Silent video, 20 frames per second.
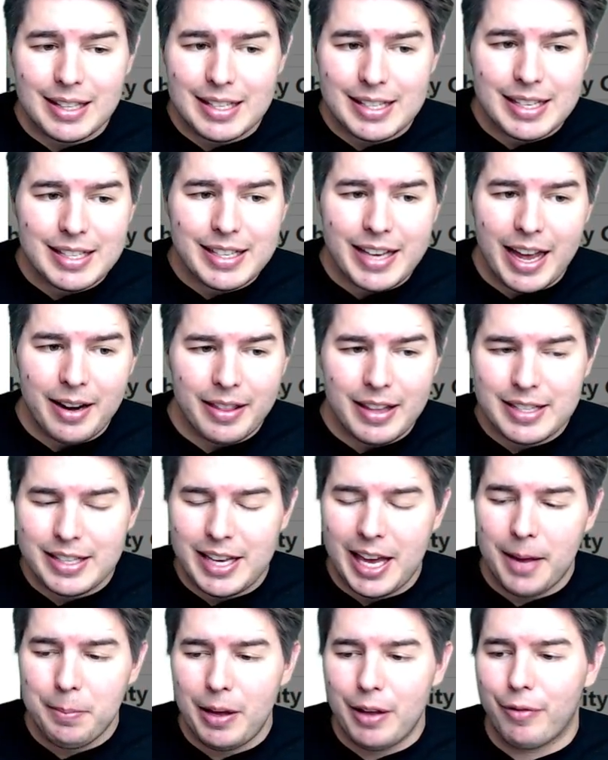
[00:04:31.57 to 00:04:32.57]
This
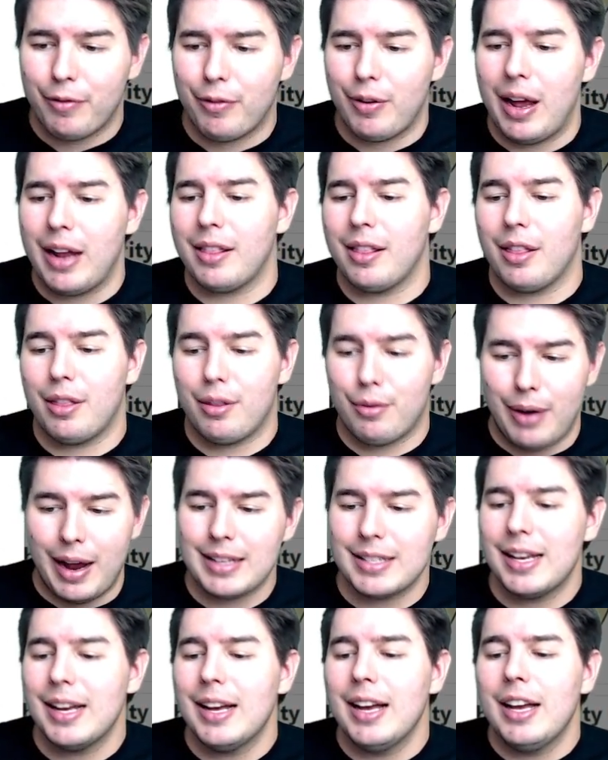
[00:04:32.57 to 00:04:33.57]
can be a threat.